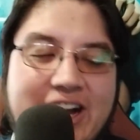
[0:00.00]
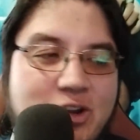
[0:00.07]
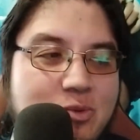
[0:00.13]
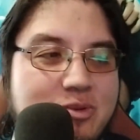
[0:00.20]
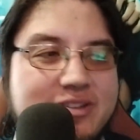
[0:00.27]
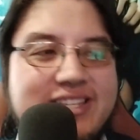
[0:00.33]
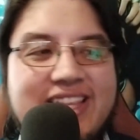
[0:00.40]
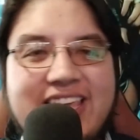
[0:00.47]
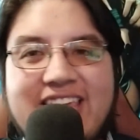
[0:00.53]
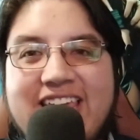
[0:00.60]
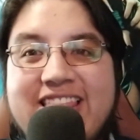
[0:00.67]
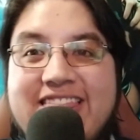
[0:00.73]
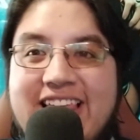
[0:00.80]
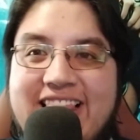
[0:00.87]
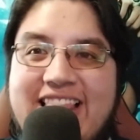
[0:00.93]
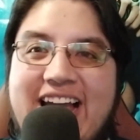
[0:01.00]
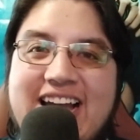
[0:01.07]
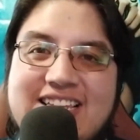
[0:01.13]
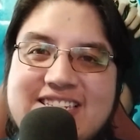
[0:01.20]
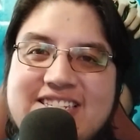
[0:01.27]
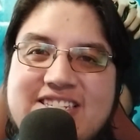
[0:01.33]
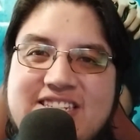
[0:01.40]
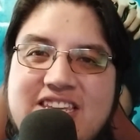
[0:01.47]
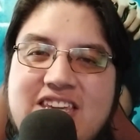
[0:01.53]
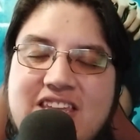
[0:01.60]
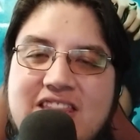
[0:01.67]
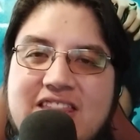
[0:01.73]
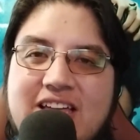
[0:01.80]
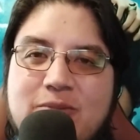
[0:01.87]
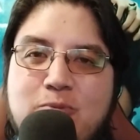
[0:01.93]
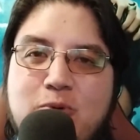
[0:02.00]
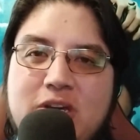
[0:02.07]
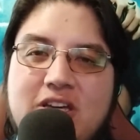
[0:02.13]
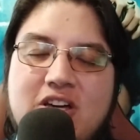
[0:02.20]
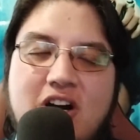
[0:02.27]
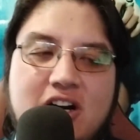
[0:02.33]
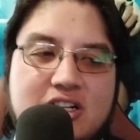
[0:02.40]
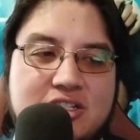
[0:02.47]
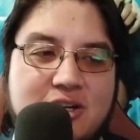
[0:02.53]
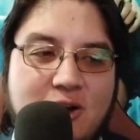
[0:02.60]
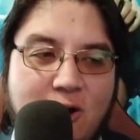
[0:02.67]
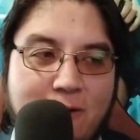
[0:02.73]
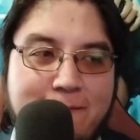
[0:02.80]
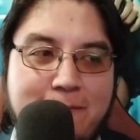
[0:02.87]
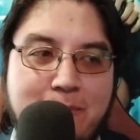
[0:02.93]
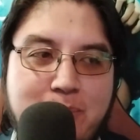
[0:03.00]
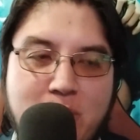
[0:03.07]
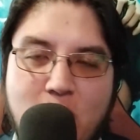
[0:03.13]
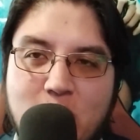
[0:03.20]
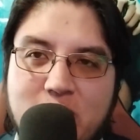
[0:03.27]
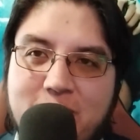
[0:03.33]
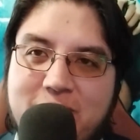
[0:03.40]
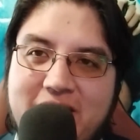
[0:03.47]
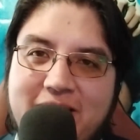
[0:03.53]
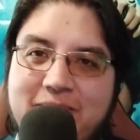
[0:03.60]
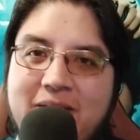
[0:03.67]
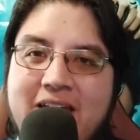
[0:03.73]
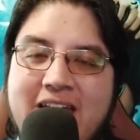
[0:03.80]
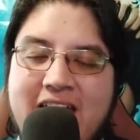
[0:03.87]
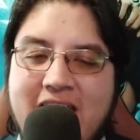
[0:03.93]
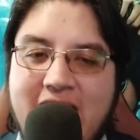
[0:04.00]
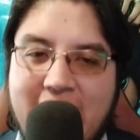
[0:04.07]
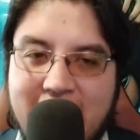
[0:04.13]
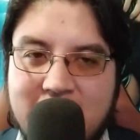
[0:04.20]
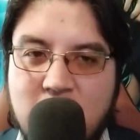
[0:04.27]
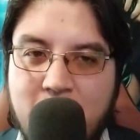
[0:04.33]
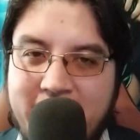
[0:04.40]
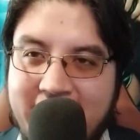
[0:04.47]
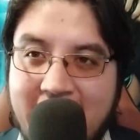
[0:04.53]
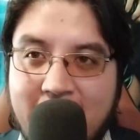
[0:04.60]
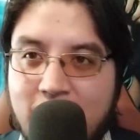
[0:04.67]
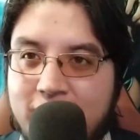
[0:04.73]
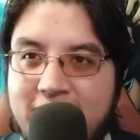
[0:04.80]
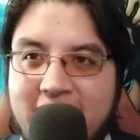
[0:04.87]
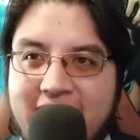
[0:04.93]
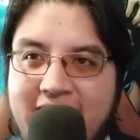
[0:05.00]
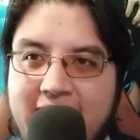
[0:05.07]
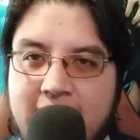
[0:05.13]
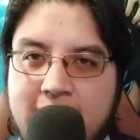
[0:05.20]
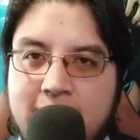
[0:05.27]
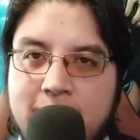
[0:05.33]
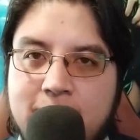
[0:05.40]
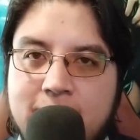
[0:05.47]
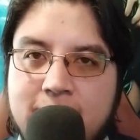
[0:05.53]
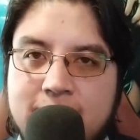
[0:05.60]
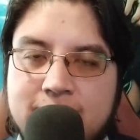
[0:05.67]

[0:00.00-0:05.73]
And obviously in the last scene that we got of both of them coming out of the lake,